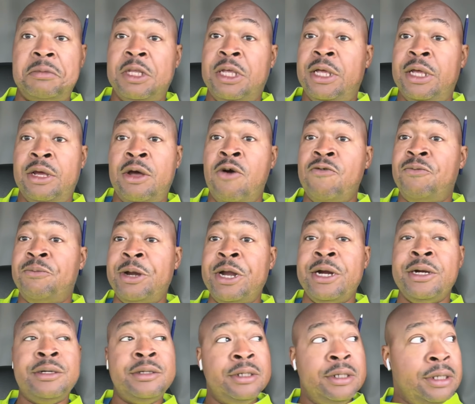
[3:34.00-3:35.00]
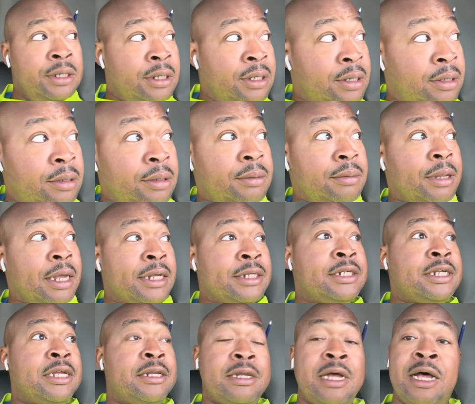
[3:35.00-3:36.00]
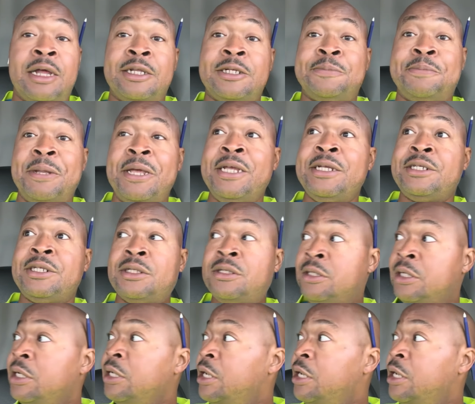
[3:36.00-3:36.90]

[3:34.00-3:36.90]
and go from there. Like I said, uh, this place,